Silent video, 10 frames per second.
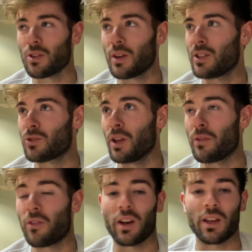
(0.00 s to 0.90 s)
So it's really
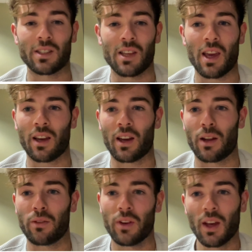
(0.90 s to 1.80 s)
funny seeing
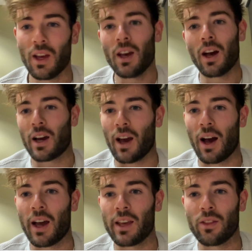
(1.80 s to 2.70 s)
kind of a
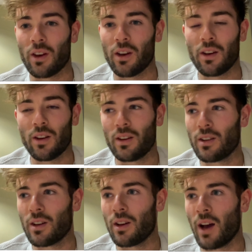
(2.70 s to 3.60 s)
guy that
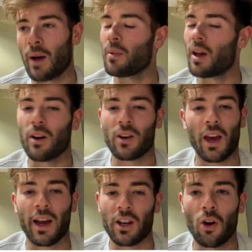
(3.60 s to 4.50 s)
I'm like,
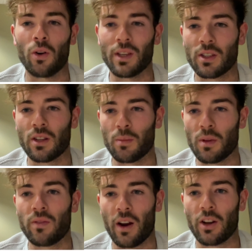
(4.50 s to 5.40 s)
okay, I know he's going to be
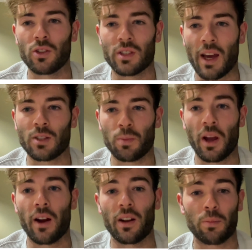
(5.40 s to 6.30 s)
a very good tennis
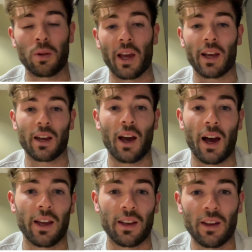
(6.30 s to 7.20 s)
player, and playing a
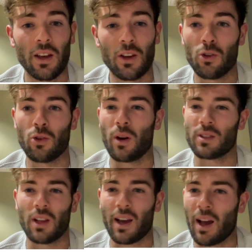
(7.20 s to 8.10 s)
guy who I
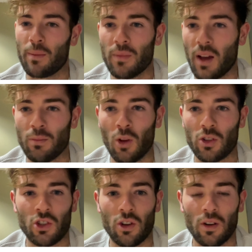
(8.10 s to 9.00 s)
was like, I'm not
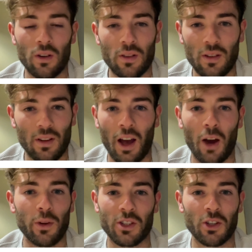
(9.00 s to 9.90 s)
sure
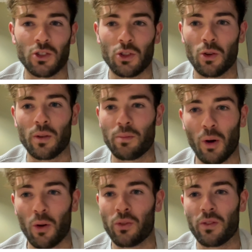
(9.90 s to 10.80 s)
how he's going to do, and
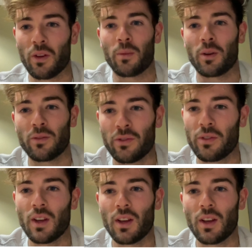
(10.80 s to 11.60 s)
both of them have